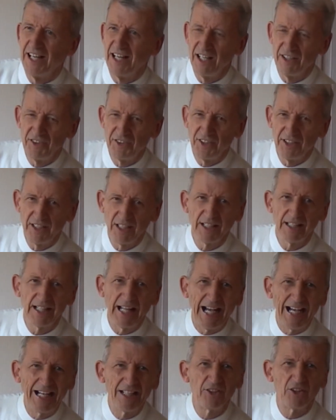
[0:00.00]
as a little
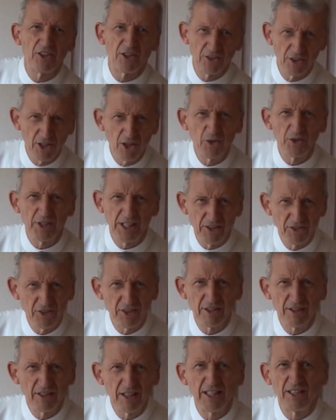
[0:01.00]
add-on, oh yes,
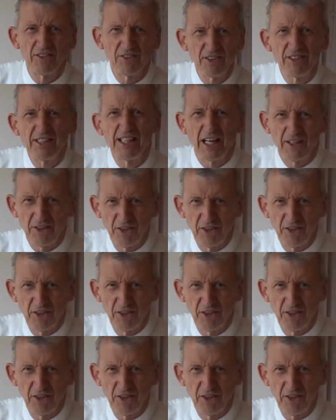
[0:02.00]
and, and the